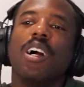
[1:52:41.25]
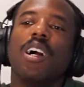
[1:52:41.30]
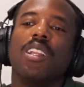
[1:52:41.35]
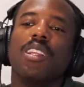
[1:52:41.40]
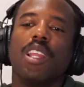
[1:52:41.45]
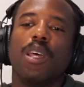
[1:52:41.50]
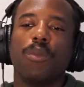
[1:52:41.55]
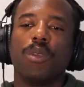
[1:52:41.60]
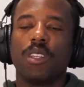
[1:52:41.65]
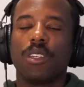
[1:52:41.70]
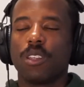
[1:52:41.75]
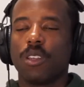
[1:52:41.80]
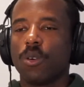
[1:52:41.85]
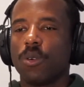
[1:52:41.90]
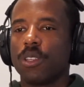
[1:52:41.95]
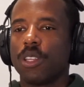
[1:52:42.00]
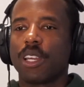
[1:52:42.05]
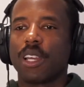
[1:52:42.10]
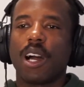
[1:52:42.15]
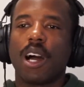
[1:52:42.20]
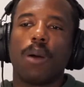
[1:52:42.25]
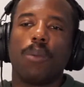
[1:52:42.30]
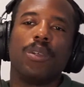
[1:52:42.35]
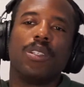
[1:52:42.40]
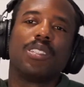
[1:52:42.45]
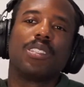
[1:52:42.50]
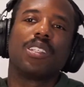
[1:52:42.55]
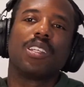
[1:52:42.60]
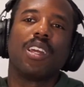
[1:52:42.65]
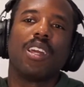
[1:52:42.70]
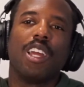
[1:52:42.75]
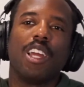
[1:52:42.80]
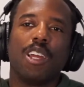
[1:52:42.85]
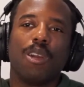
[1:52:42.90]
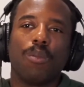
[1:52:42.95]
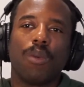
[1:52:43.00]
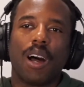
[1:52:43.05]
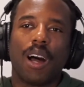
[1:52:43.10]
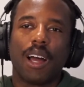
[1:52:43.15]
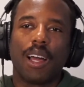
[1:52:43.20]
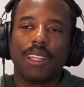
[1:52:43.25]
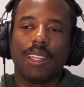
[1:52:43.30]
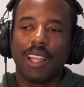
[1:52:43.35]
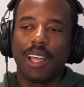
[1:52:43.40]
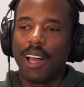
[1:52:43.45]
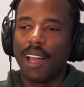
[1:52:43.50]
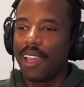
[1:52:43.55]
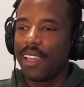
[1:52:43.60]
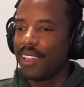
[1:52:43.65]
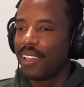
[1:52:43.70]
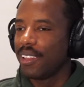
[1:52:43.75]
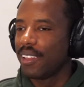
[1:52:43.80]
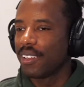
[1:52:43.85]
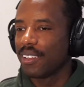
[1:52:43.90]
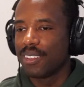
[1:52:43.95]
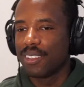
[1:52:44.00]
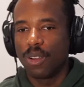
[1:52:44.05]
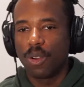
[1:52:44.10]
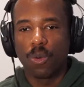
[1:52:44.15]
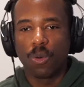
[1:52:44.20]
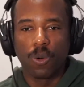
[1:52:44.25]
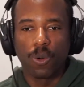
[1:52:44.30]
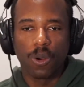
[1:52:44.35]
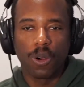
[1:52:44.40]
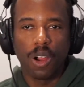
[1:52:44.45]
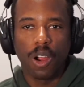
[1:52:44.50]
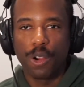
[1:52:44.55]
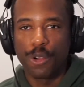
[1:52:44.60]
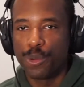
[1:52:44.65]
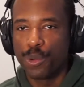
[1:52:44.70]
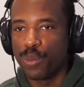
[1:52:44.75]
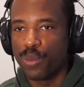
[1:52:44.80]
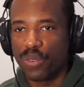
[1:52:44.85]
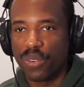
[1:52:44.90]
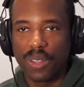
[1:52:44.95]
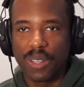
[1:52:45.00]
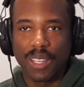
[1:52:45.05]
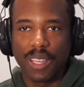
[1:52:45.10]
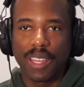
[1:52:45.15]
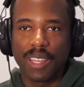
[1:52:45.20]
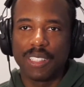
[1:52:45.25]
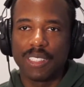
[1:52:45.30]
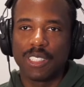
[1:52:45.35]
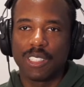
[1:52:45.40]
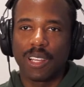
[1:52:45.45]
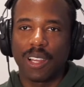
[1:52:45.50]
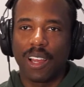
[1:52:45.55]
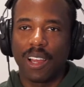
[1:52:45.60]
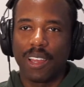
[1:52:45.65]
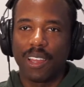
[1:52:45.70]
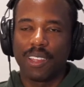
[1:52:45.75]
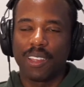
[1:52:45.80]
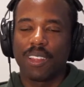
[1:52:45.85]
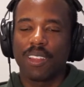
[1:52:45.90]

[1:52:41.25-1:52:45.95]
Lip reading: Let me know in the comments, am I lying or are you afraid of AGI?